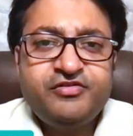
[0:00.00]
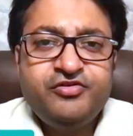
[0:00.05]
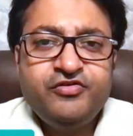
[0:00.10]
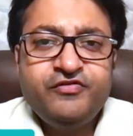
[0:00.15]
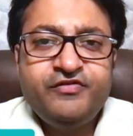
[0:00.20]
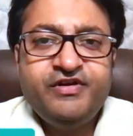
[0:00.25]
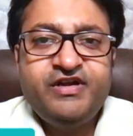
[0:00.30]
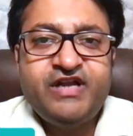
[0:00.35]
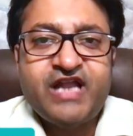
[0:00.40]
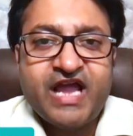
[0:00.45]

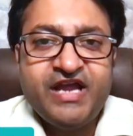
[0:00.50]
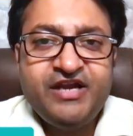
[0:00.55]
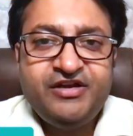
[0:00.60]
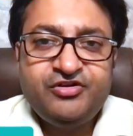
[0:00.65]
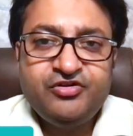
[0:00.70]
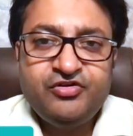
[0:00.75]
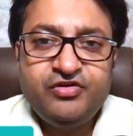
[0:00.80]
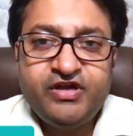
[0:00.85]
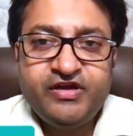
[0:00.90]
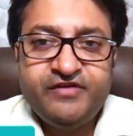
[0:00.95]
you would
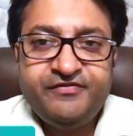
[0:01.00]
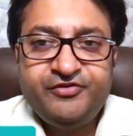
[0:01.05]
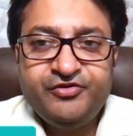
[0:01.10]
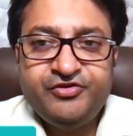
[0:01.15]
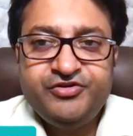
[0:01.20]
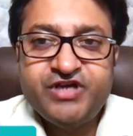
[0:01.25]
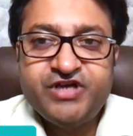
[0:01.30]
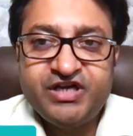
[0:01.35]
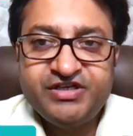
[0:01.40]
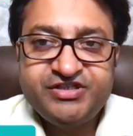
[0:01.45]
like to give
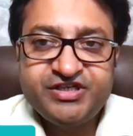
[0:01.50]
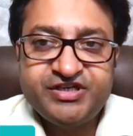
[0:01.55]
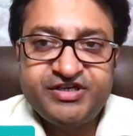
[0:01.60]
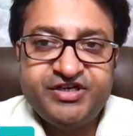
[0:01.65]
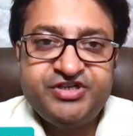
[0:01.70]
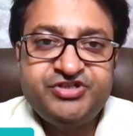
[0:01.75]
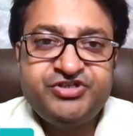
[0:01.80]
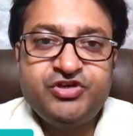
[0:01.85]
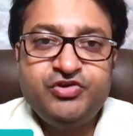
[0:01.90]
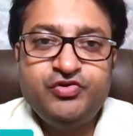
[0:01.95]
to young
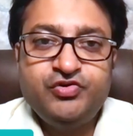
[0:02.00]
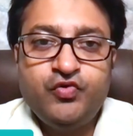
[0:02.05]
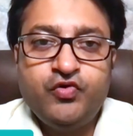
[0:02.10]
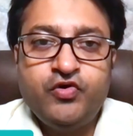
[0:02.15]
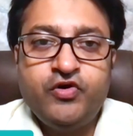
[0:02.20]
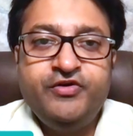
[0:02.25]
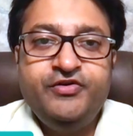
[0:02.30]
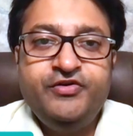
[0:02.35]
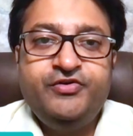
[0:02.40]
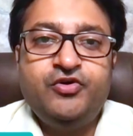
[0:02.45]
generation who
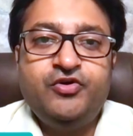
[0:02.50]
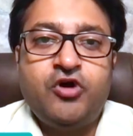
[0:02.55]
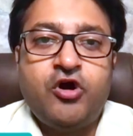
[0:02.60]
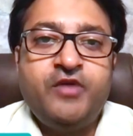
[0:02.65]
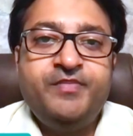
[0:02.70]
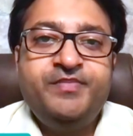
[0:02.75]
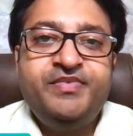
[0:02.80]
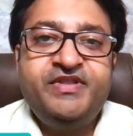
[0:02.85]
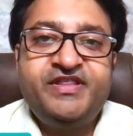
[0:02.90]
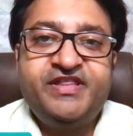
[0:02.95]
want to
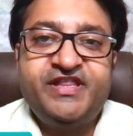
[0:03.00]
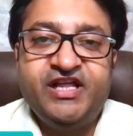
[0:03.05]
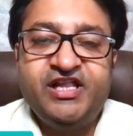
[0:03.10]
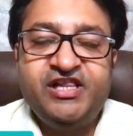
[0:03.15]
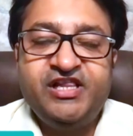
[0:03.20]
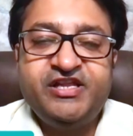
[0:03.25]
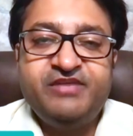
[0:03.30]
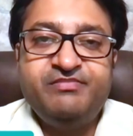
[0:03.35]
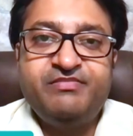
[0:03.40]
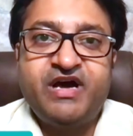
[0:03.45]
opt
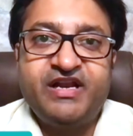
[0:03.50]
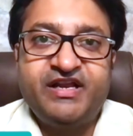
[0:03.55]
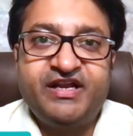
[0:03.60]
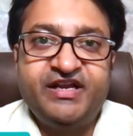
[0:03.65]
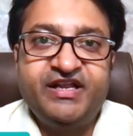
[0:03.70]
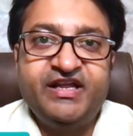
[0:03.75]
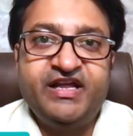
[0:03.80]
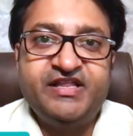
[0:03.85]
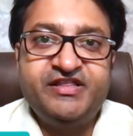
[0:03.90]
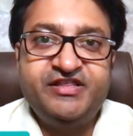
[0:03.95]
sales and
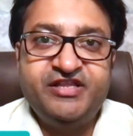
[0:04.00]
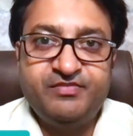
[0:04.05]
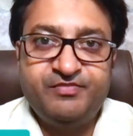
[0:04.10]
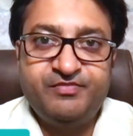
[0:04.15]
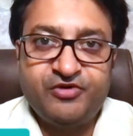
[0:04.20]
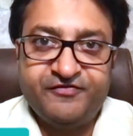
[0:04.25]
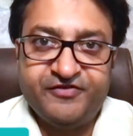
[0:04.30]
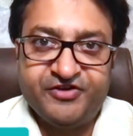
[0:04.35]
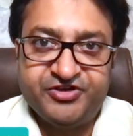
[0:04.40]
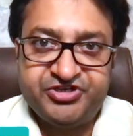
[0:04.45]
marketing as their
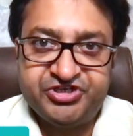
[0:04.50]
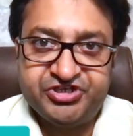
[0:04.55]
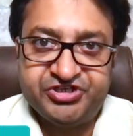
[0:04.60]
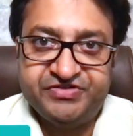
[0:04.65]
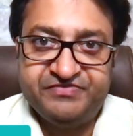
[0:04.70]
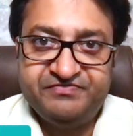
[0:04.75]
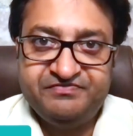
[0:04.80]
profession?